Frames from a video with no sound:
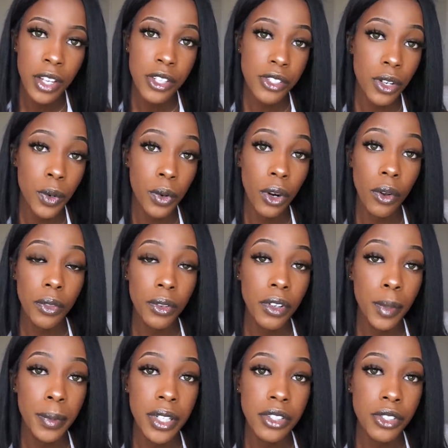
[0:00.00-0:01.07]
So go through
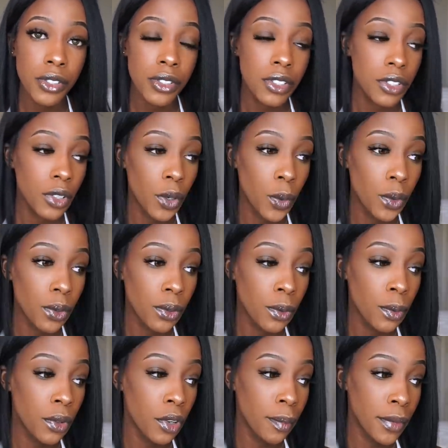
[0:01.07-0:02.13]
your pictures, go
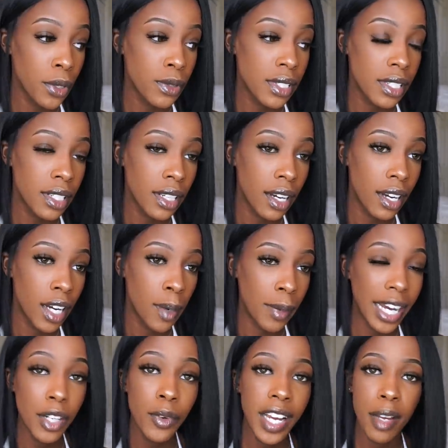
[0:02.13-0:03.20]
through your music.
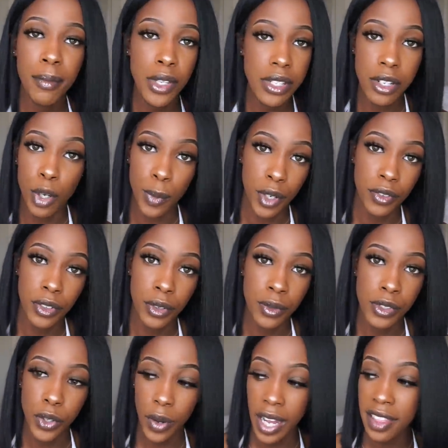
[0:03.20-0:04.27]
I don't have music on my
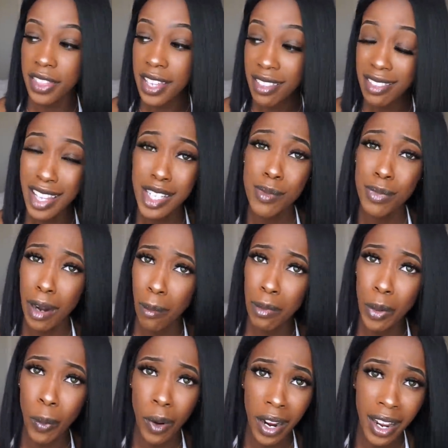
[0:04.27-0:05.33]
phone, so I think that's
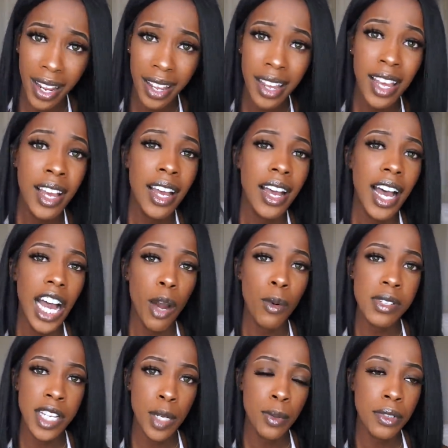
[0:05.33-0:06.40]
probably why I
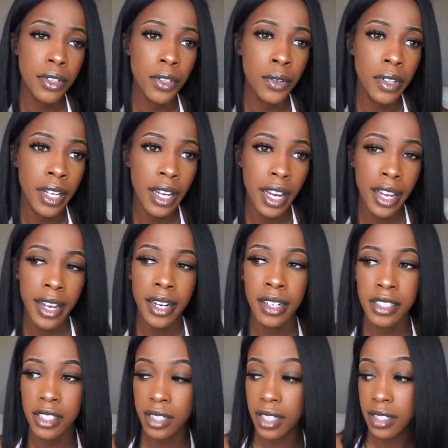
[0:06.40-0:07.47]
was able to do that. I kind
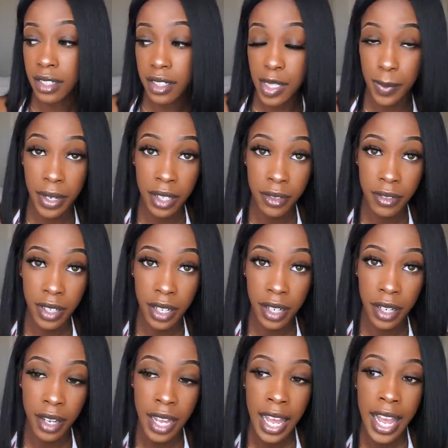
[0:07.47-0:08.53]
of just listen to
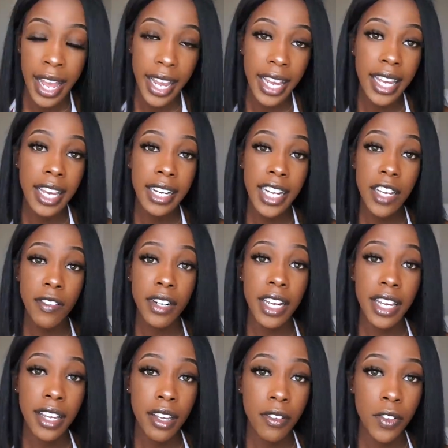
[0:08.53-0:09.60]
Spotify. And even
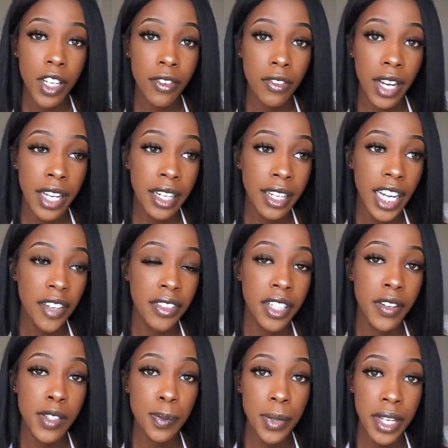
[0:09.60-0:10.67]
if I didn't have
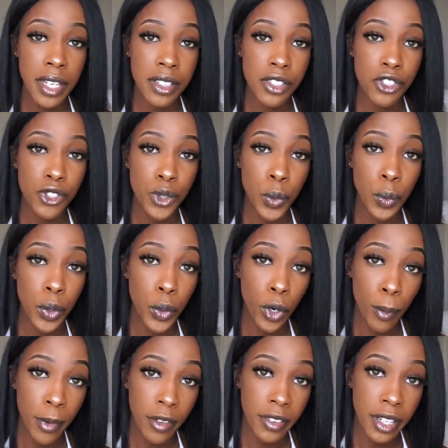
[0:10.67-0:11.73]
enough space to
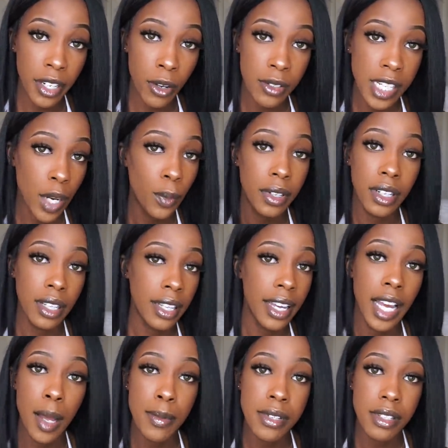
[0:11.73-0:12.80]
record my videos, I would delete
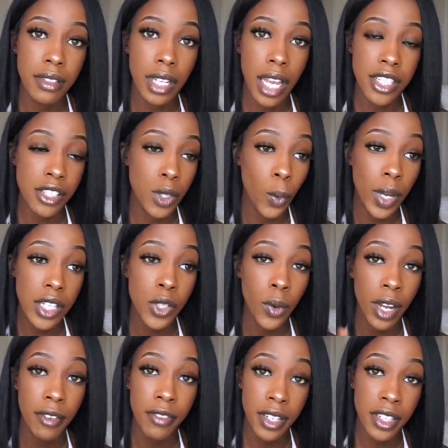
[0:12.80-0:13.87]
apps and just wait
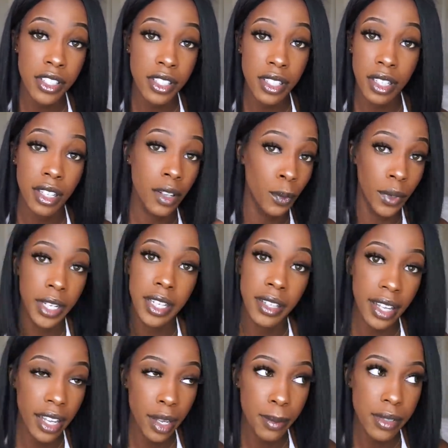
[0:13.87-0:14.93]
till I finished and then re-get
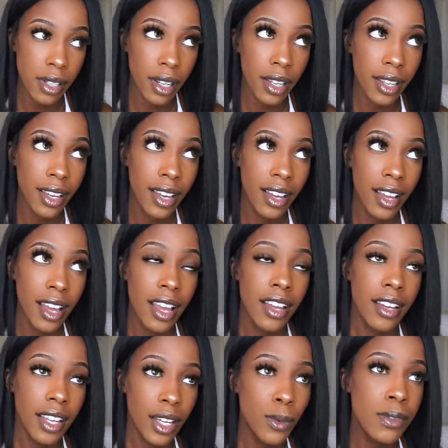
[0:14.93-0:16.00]
the apps. Like,
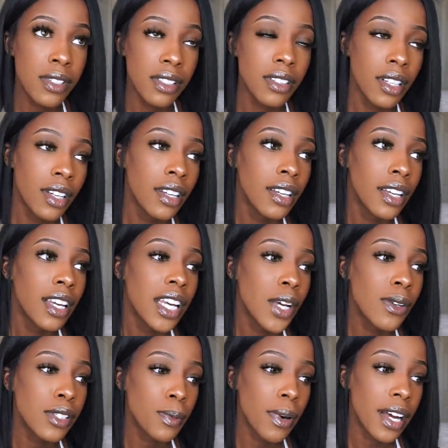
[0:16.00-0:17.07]
it was
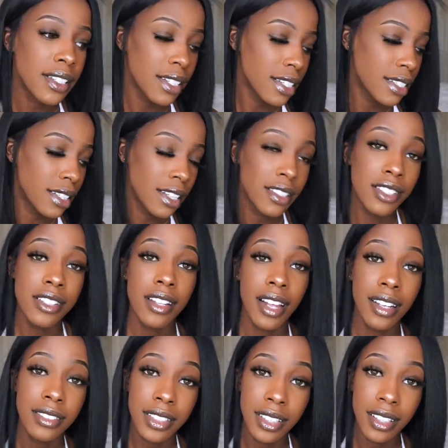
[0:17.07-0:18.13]
a process that just
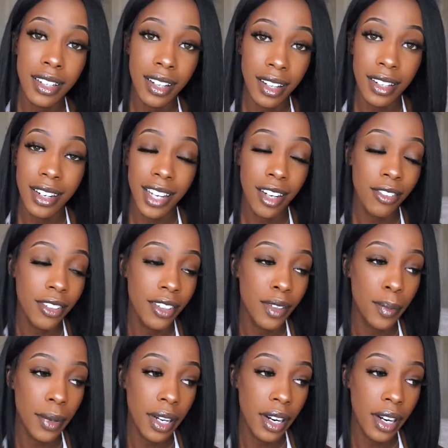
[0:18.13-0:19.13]
like took a lot of effort.